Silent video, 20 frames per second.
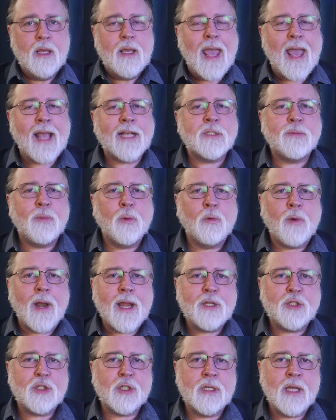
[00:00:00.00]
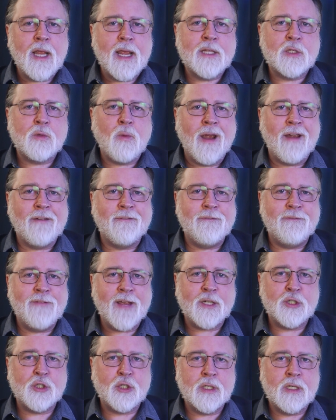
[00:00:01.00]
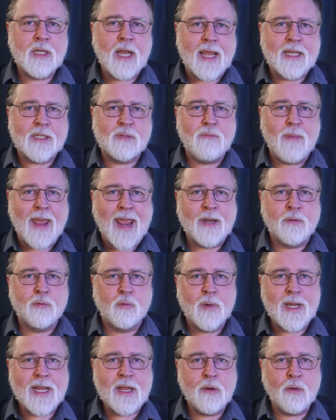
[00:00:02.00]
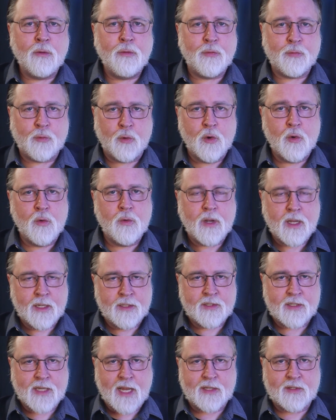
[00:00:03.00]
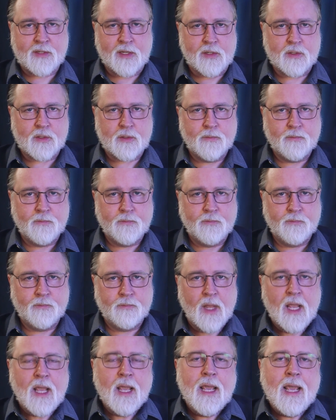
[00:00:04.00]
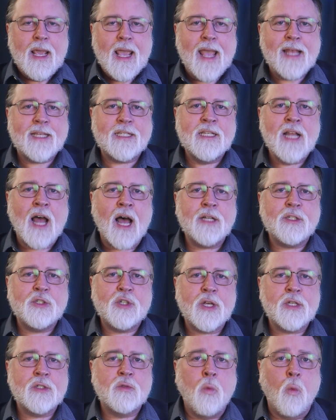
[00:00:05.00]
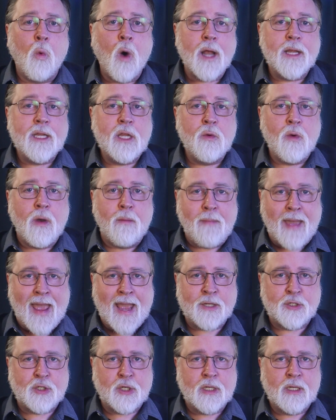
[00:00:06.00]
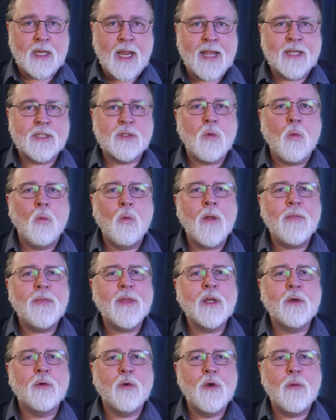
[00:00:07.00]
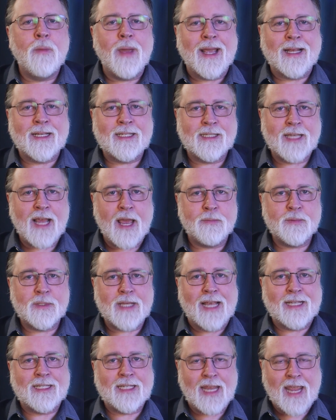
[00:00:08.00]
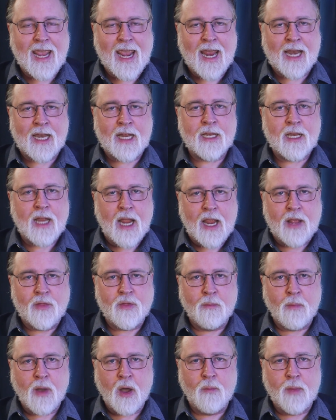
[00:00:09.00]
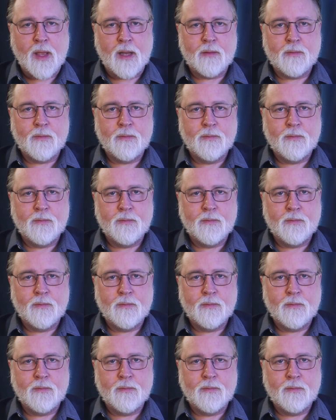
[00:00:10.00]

Exploration is where fiction is made real through consensus. It's not just what you imagine, it's what the group accepts as canon in the moment.